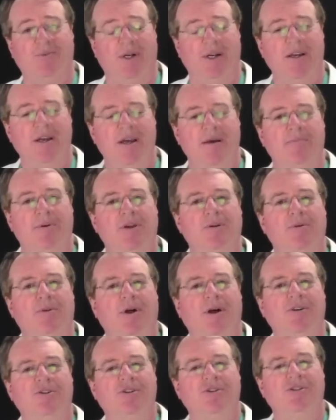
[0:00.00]
one, but you'll
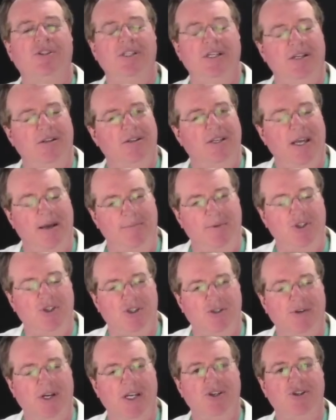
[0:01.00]
also see
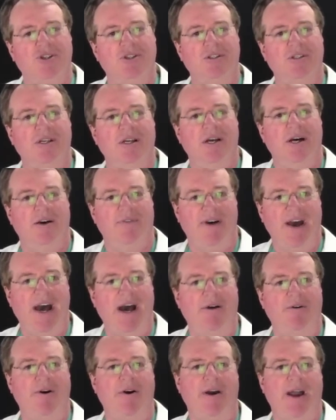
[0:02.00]
demonstrations of
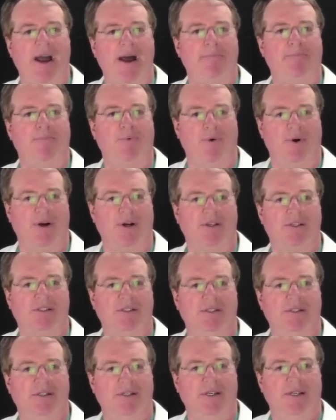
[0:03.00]
how our app
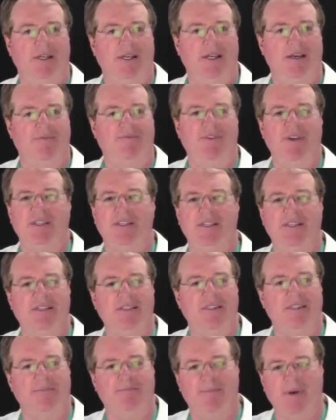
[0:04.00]
works. If this
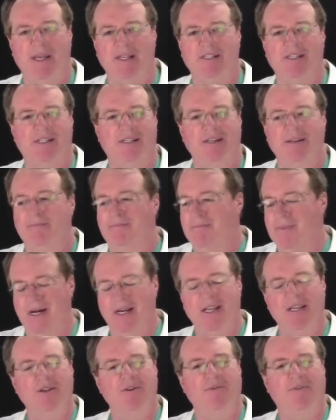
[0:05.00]
isn't the best
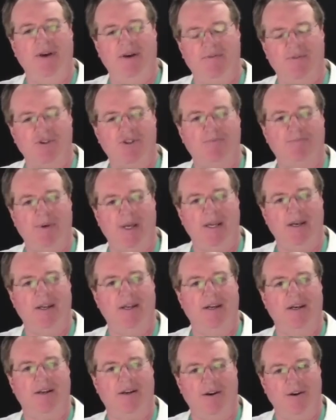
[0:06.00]
money you've ever spent
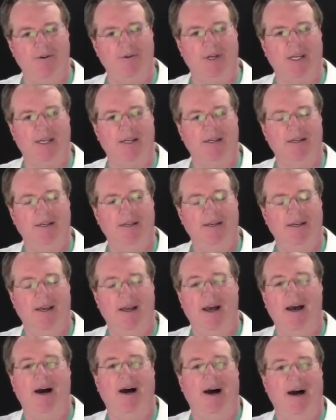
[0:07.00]
in coding,
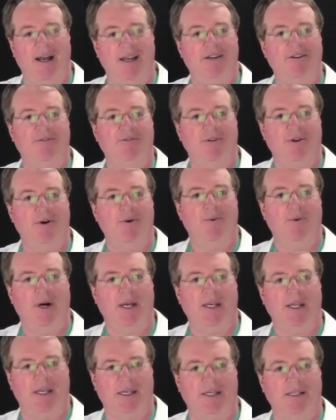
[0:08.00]
I don't know
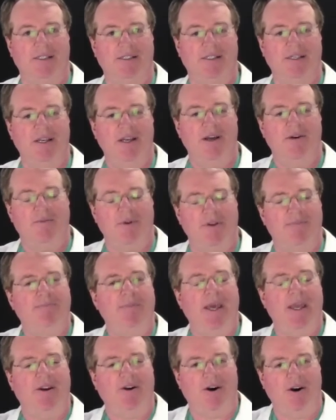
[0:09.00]
what is. We've
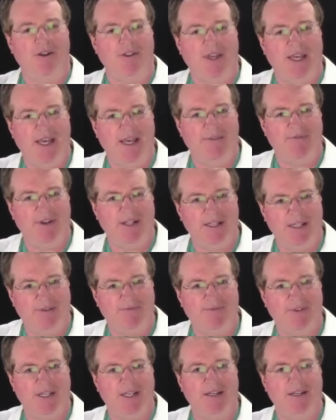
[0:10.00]
made all the heavy
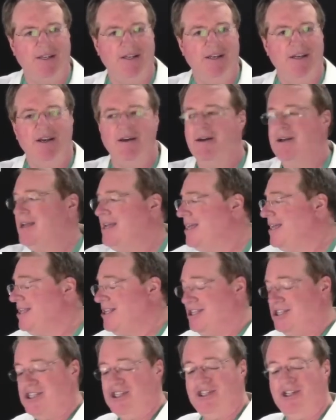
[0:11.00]
lifting
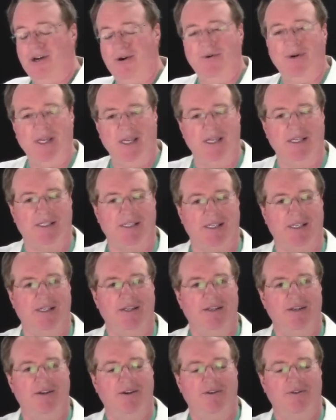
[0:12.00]
so
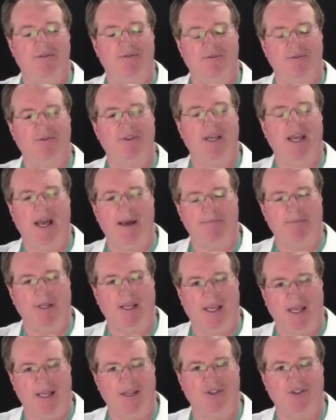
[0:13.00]
easy through the
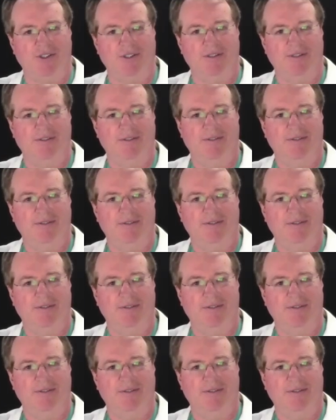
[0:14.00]
application.